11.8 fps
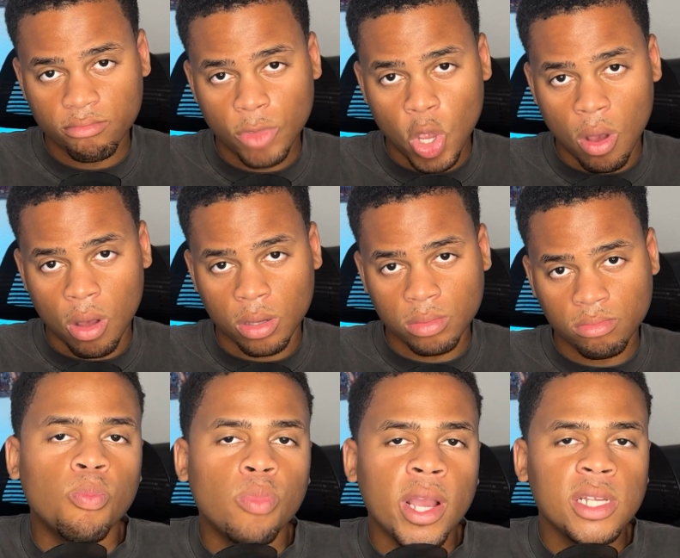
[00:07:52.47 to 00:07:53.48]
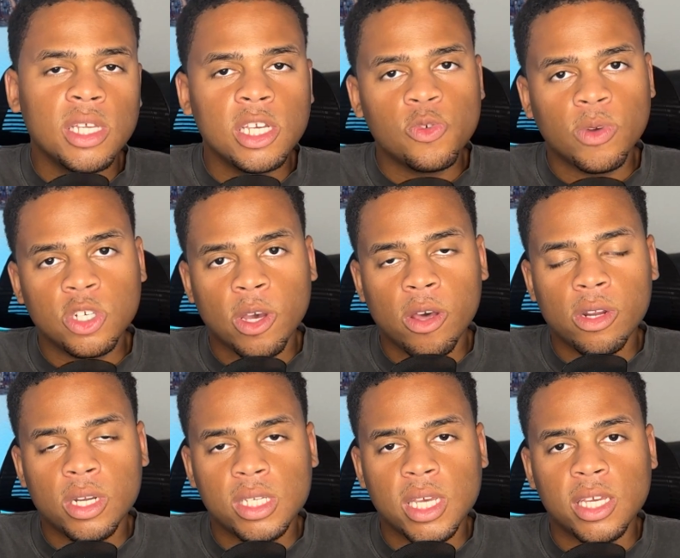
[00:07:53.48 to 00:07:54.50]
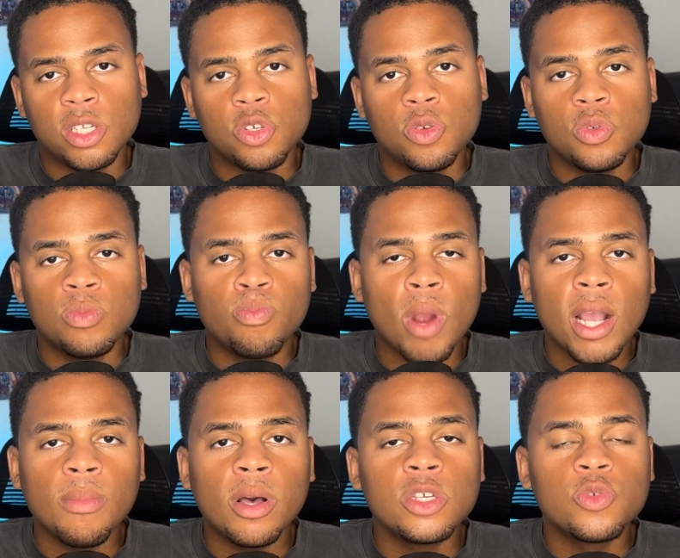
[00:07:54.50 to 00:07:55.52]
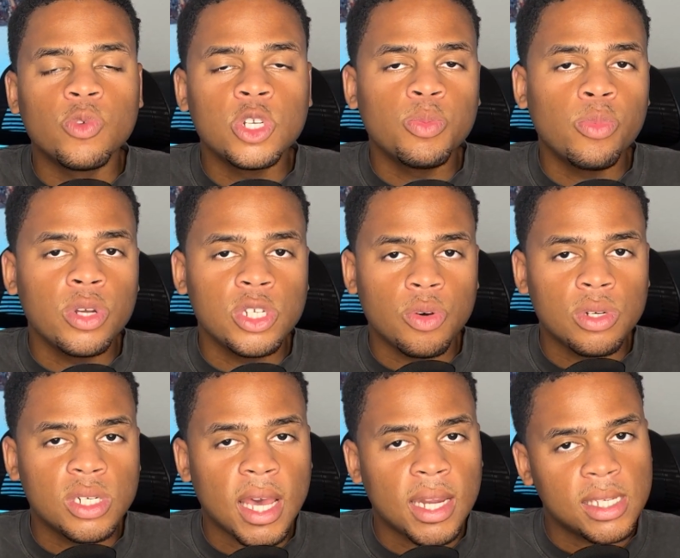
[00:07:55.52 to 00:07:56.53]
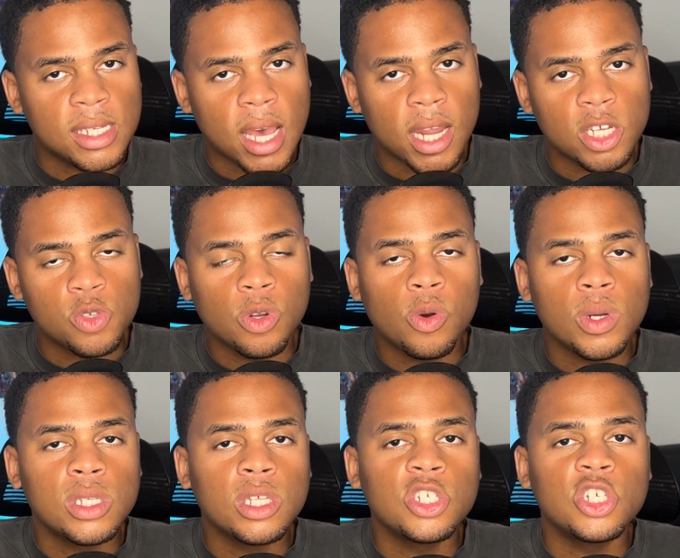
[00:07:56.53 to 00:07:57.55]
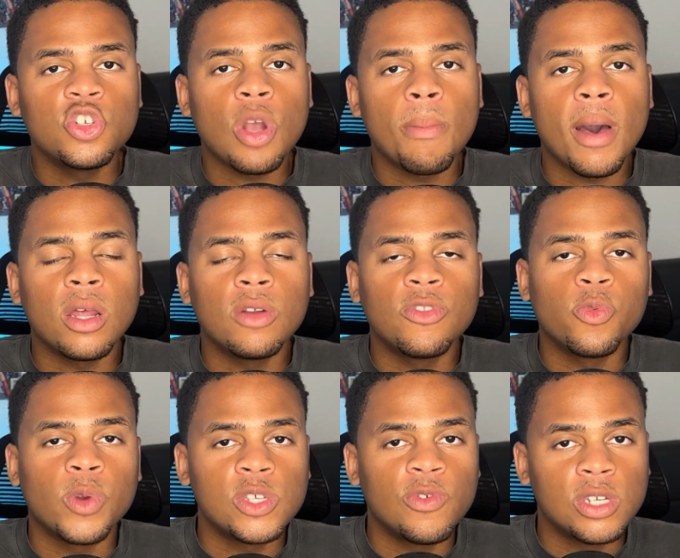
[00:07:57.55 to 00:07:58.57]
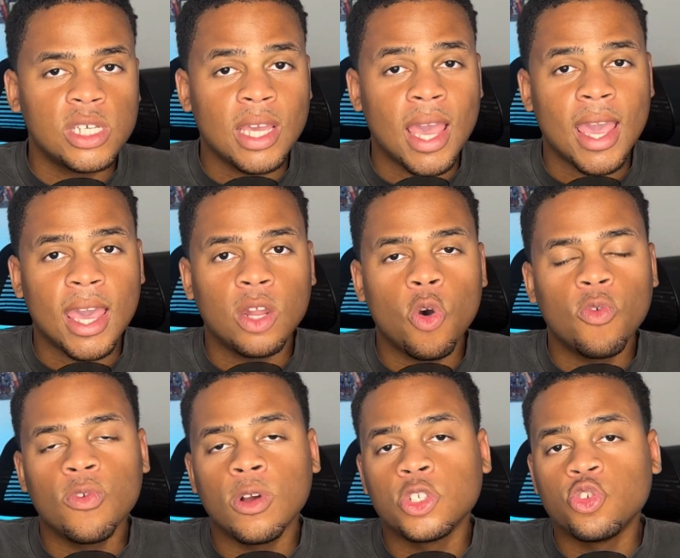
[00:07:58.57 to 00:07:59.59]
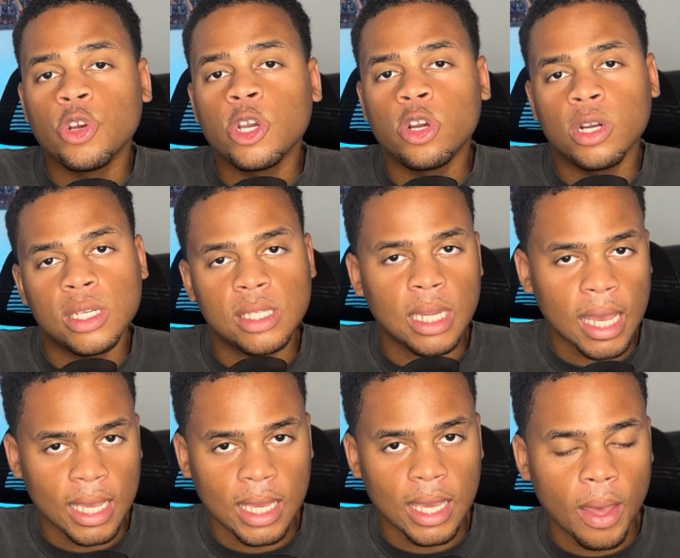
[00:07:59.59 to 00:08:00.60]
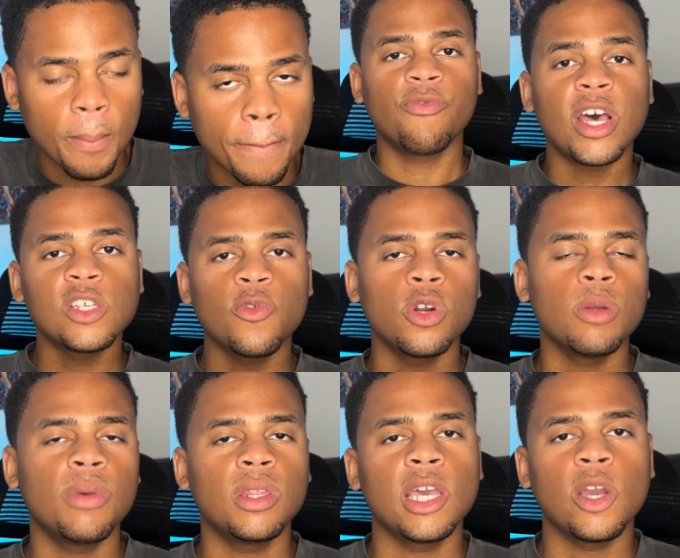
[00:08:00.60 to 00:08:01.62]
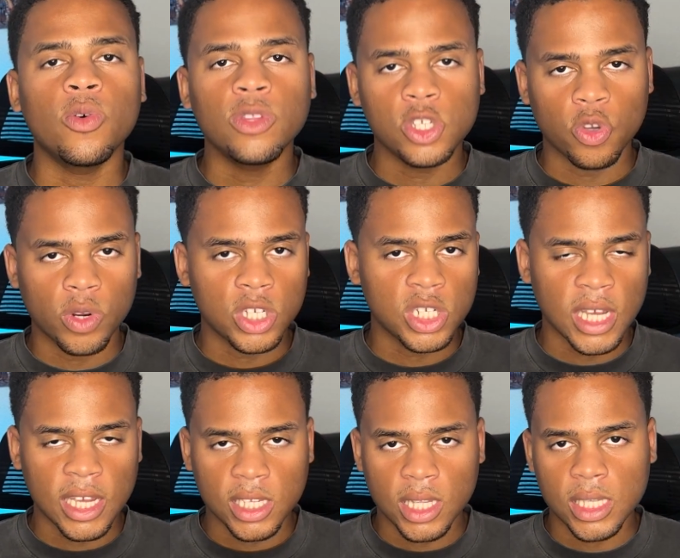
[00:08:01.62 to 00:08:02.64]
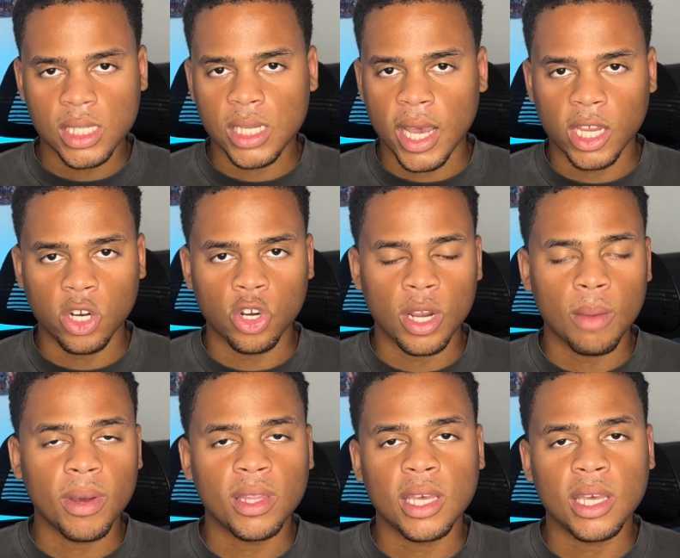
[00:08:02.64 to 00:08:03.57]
Aw. Brian takes Rachel out on a date to brag about his rich boy donor daddy status, requests that she drop out of the race for TA, and overall trick her into liking him. Fast forward a bit, they go on this cringe date to this diner, and by the